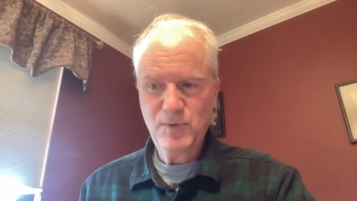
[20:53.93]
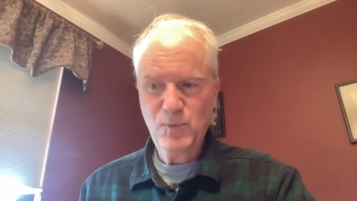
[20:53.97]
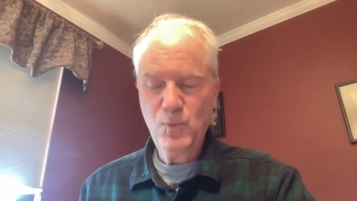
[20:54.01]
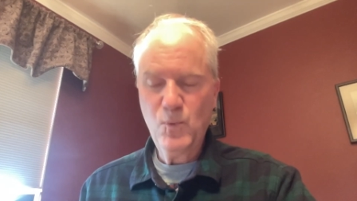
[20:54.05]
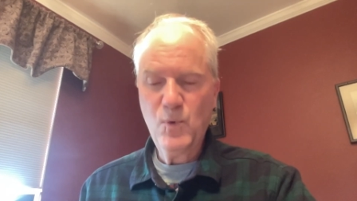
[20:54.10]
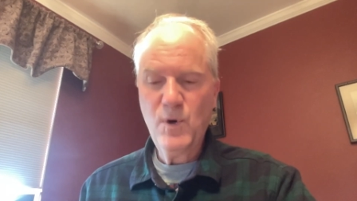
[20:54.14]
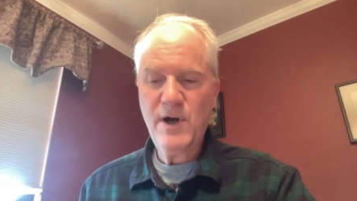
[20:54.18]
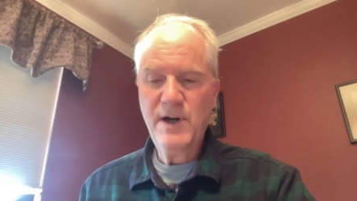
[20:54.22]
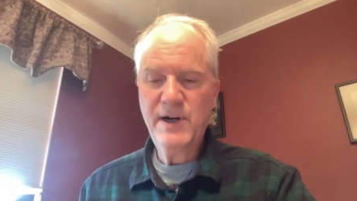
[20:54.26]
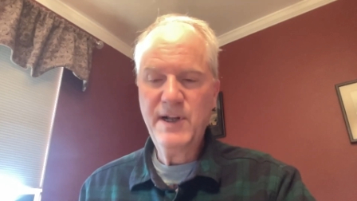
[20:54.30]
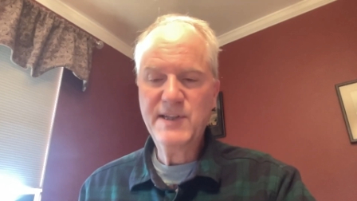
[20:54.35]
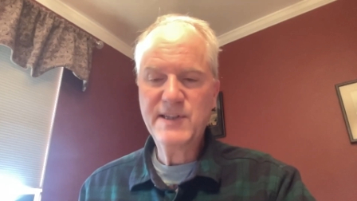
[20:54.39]

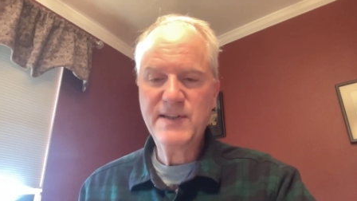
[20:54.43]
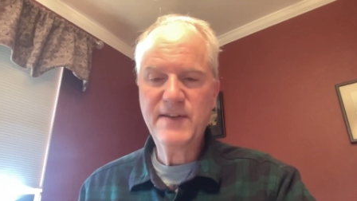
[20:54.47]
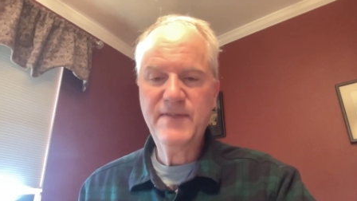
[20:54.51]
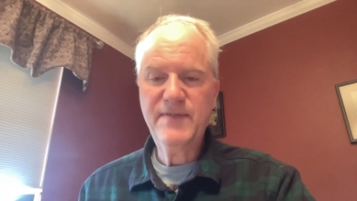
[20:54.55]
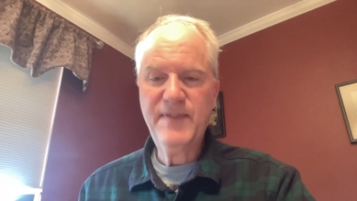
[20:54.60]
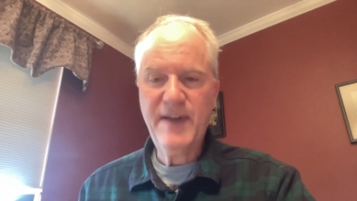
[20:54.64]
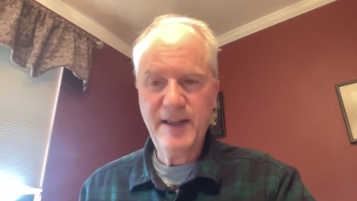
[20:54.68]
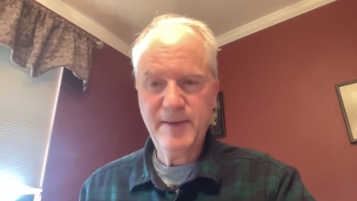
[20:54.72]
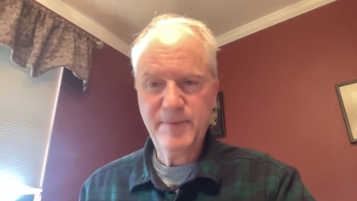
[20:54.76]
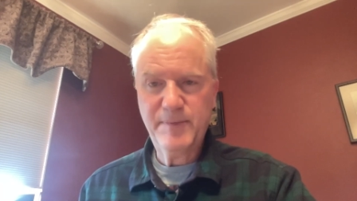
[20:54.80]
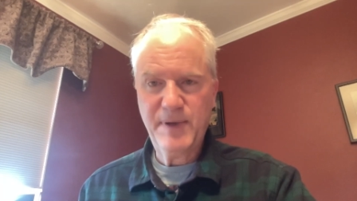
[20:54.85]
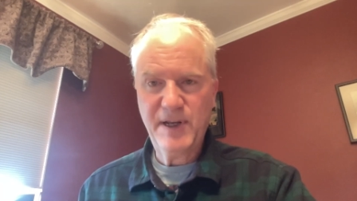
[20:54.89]
One is
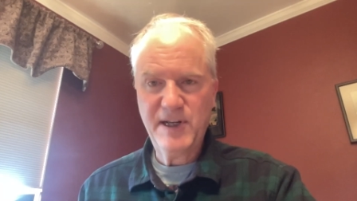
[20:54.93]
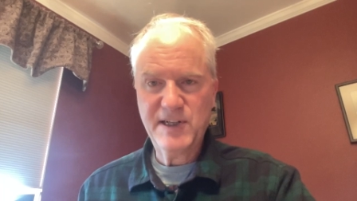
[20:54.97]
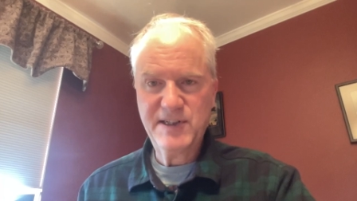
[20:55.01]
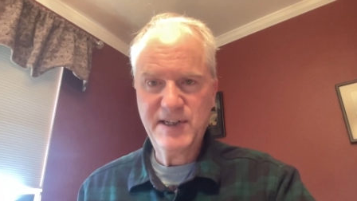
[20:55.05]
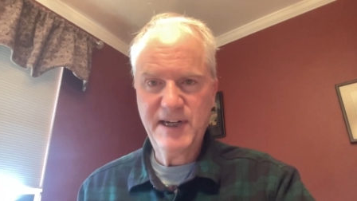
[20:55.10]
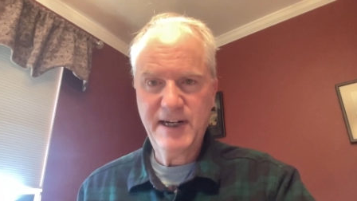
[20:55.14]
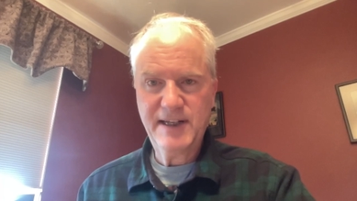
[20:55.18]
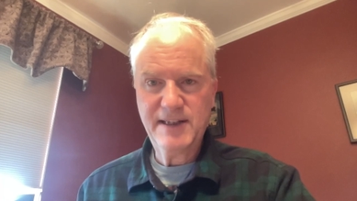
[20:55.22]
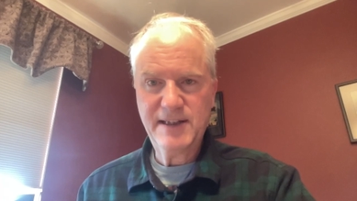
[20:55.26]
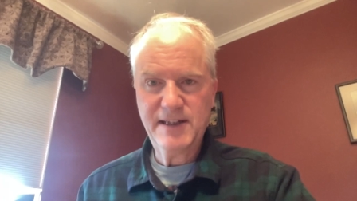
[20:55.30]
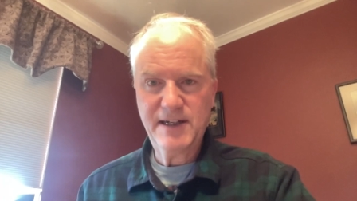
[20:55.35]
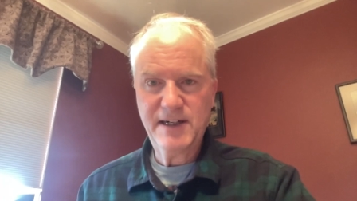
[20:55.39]
event-based
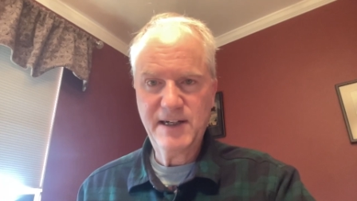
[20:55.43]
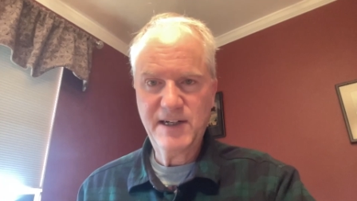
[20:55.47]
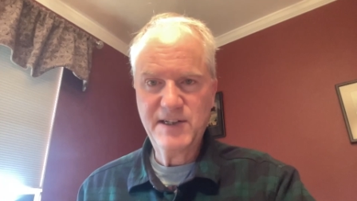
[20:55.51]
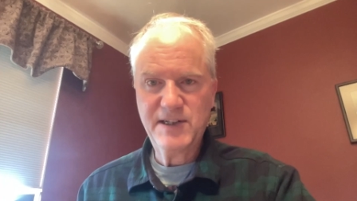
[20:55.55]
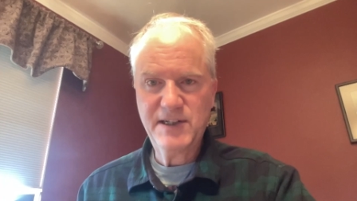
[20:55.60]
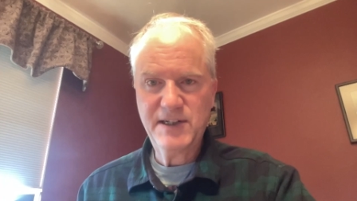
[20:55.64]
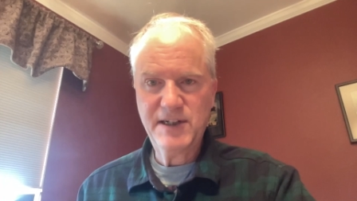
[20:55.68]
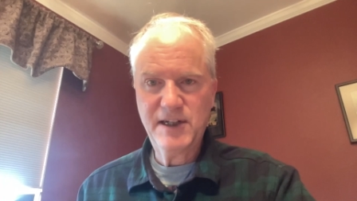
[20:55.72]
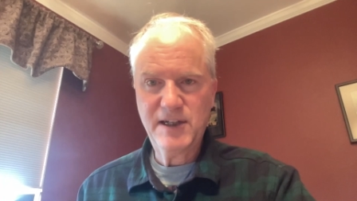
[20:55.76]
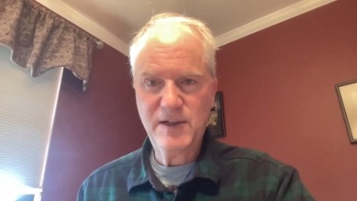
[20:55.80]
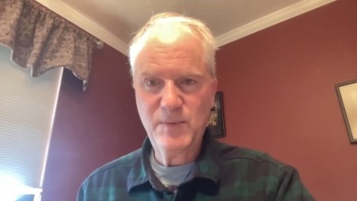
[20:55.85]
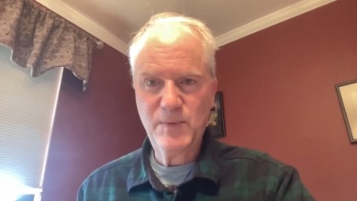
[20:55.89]
analytics,
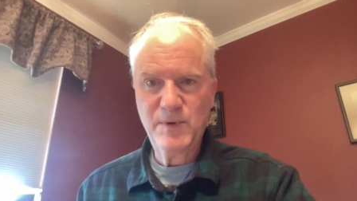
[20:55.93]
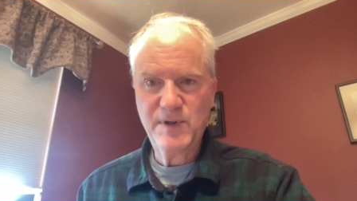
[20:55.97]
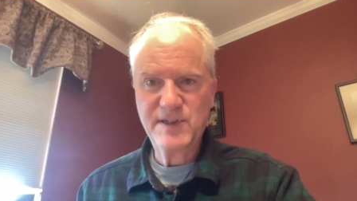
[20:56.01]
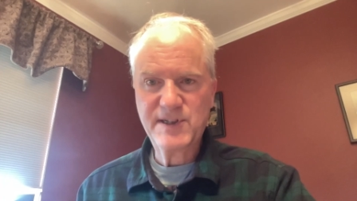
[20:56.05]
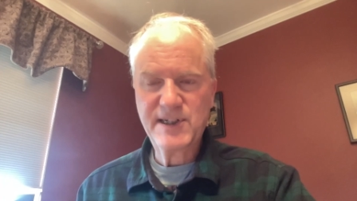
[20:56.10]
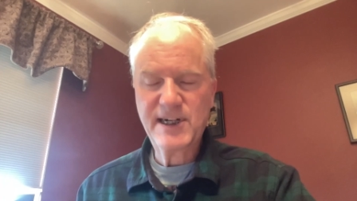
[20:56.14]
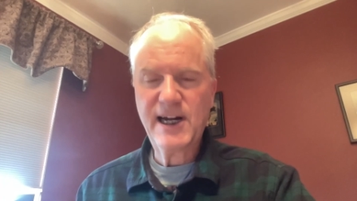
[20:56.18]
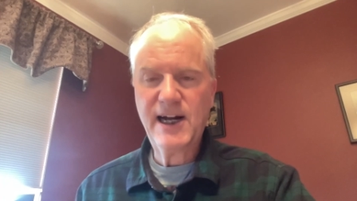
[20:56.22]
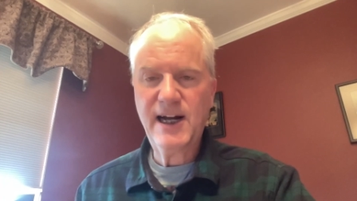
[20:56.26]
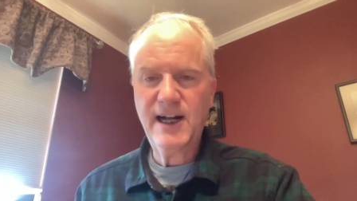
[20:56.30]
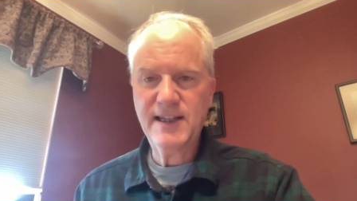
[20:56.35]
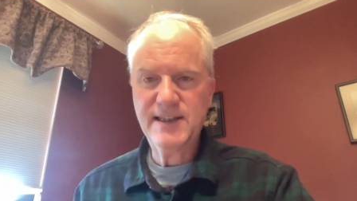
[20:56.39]
and the other one's
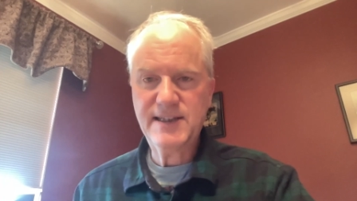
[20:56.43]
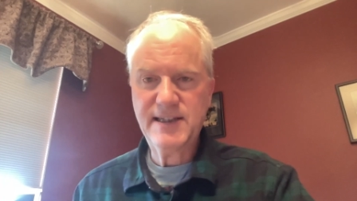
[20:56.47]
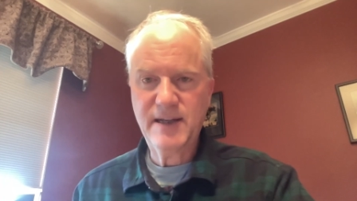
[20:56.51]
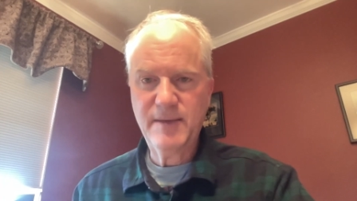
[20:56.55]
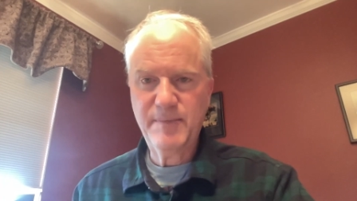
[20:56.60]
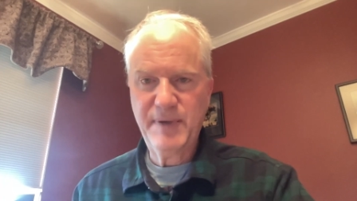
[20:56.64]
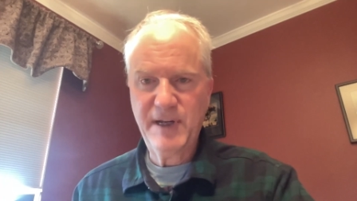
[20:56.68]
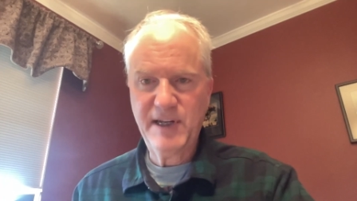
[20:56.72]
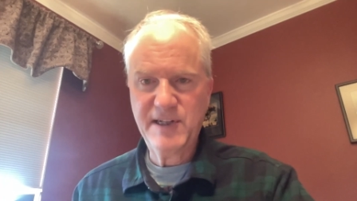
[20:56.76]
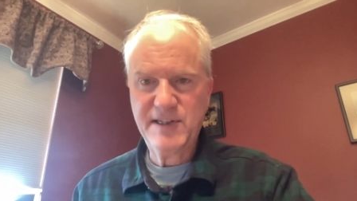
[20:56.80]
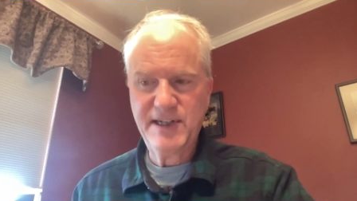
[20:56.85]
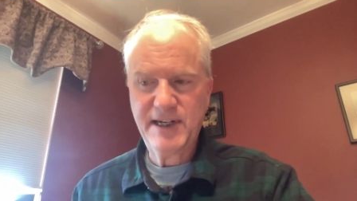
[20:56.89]

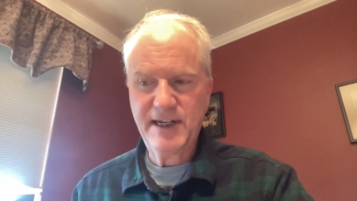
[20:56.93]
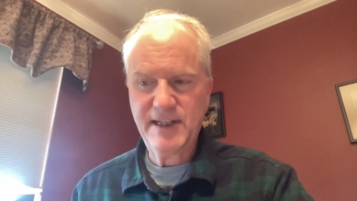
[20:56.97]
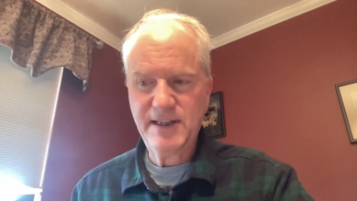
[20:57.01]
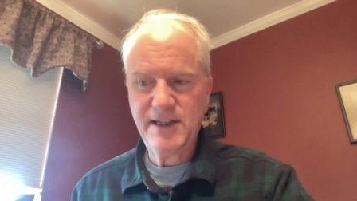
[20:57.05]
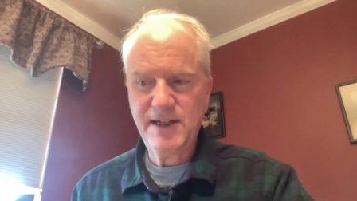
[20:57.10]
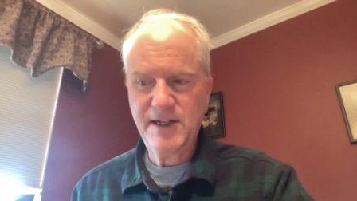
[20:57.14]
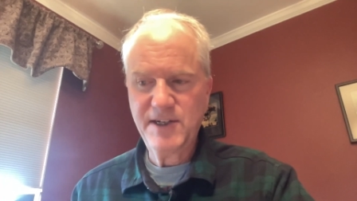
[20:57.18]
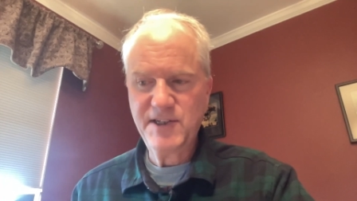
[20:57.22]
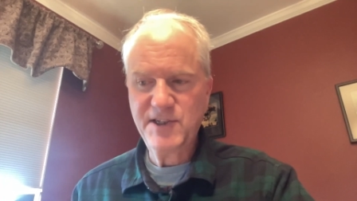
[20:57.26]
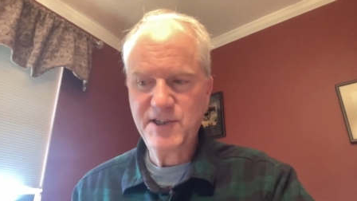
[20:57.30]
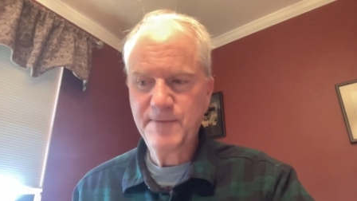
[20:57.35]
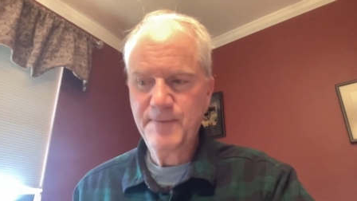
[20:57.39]
content-based
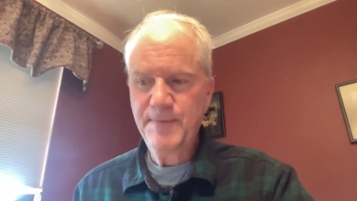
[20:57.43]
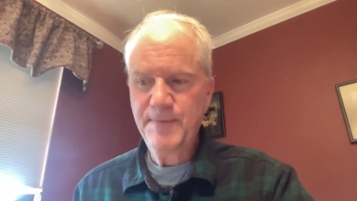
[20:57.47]
analytics.